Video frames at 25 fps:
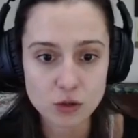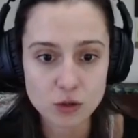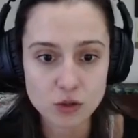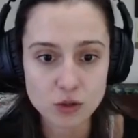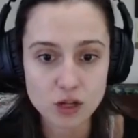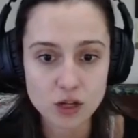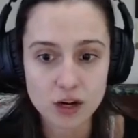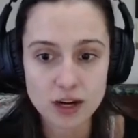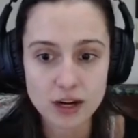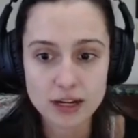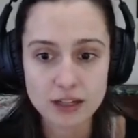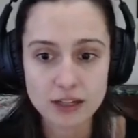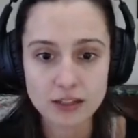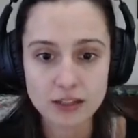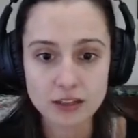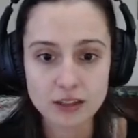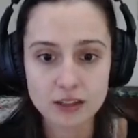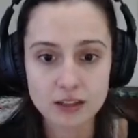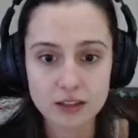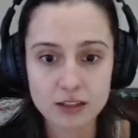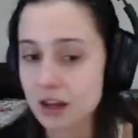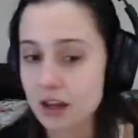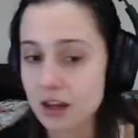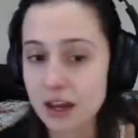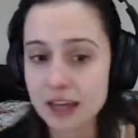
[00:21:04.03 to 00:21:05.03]
sorry.
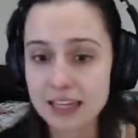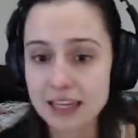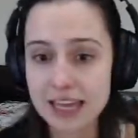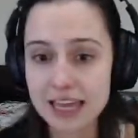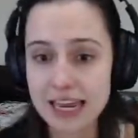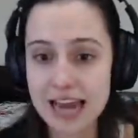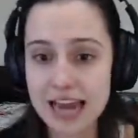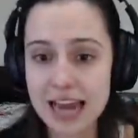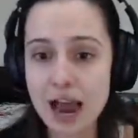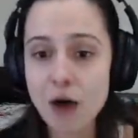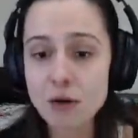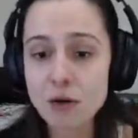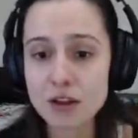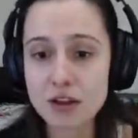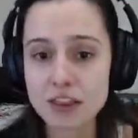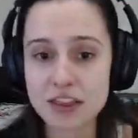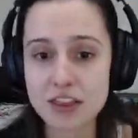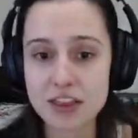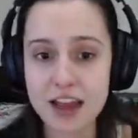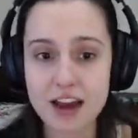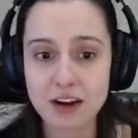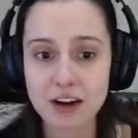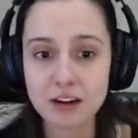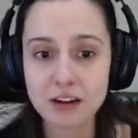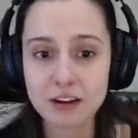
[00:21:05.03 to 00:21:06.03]
Get out of
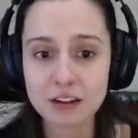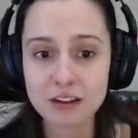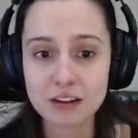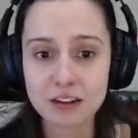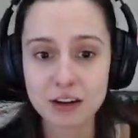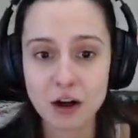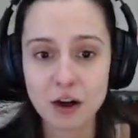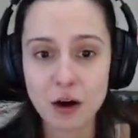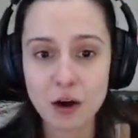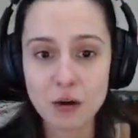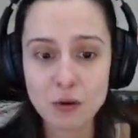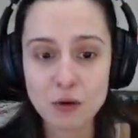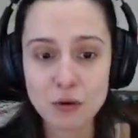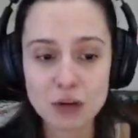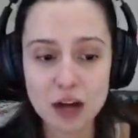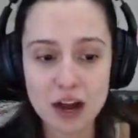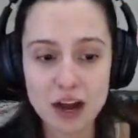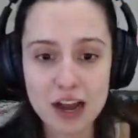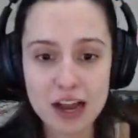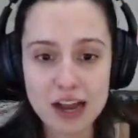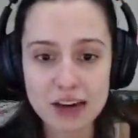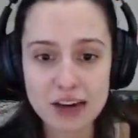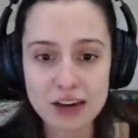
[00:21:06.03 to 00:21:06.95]
there! Oh god,